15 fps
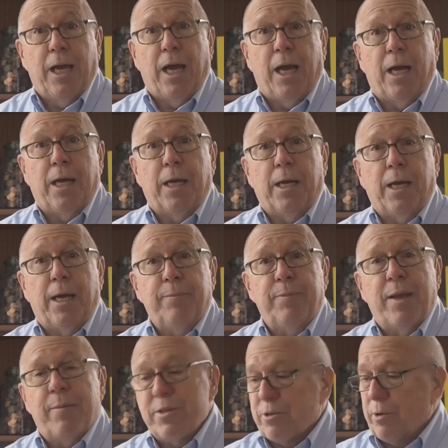I'm
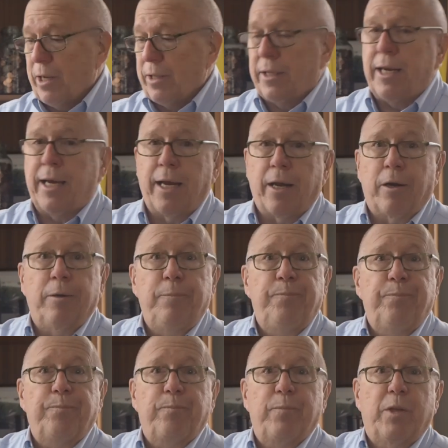demonstrating the Air
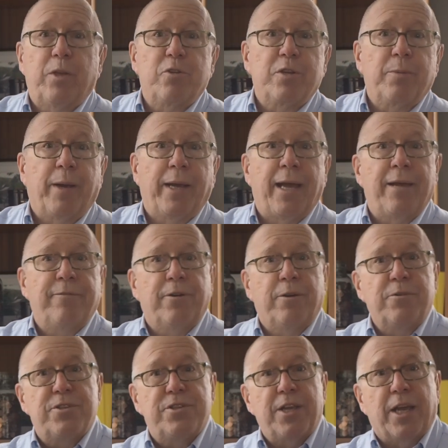using my
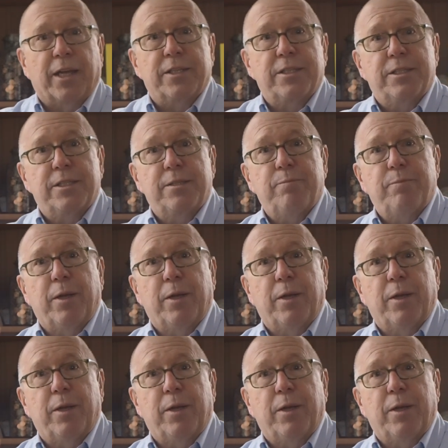iPhone 6,